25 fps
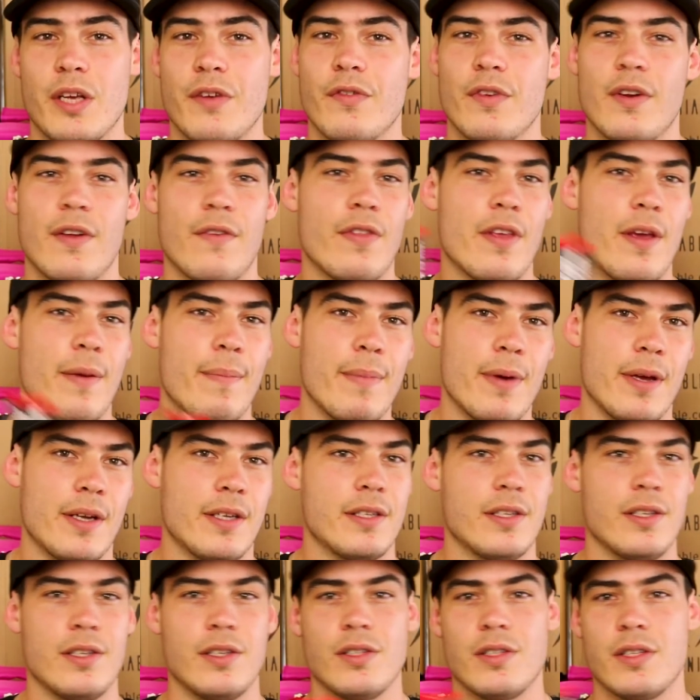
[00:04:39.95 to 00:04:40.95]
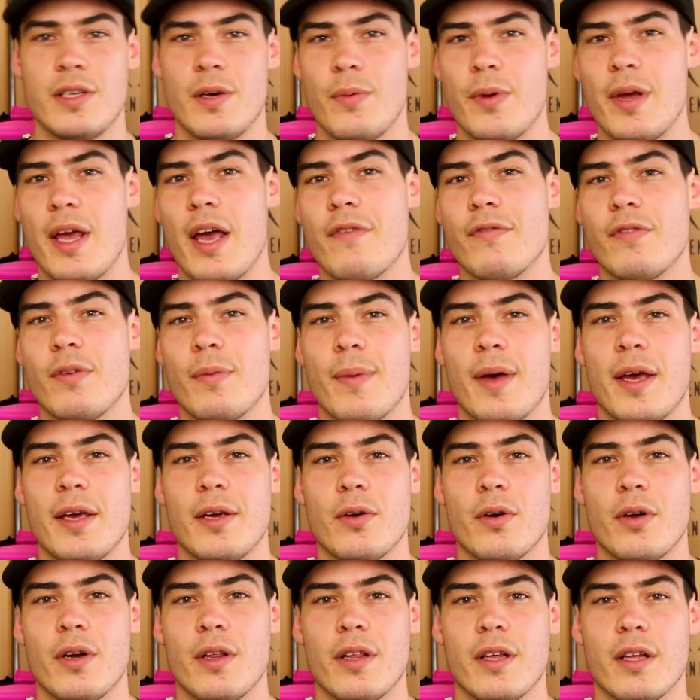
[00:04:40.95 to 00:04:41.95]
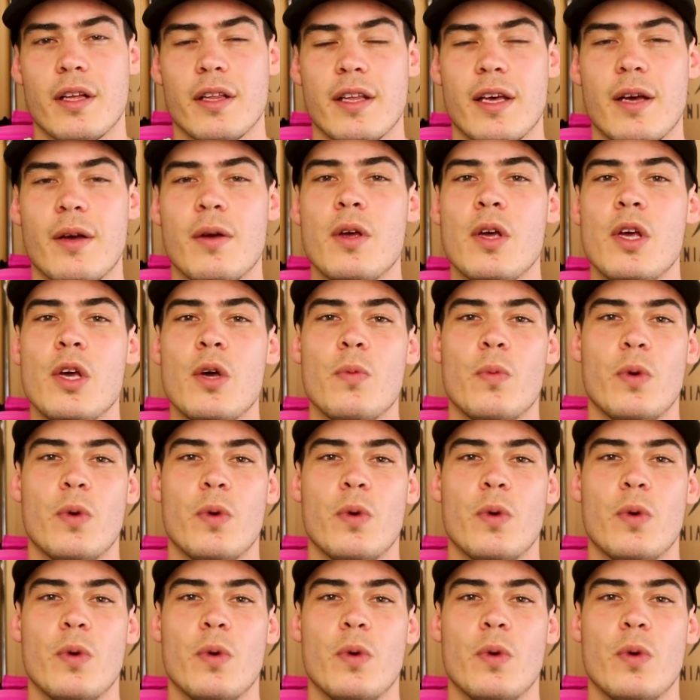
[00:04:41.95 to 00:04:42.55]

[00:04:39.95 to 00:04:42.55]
even if they're mixes that we have to make or anything like that,